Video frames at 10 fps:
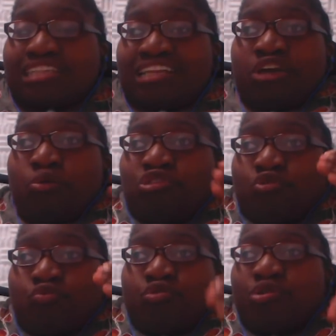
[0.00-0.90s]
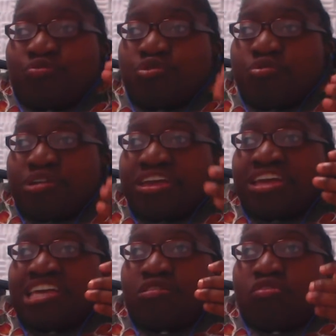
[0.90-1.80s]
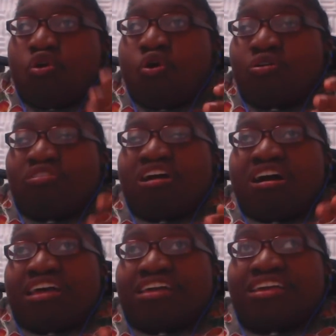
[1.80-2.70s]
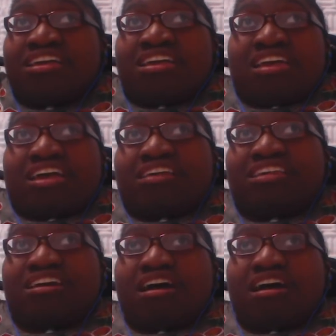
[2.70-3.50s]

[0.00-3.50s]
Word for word: it was a really, really long line, and this guy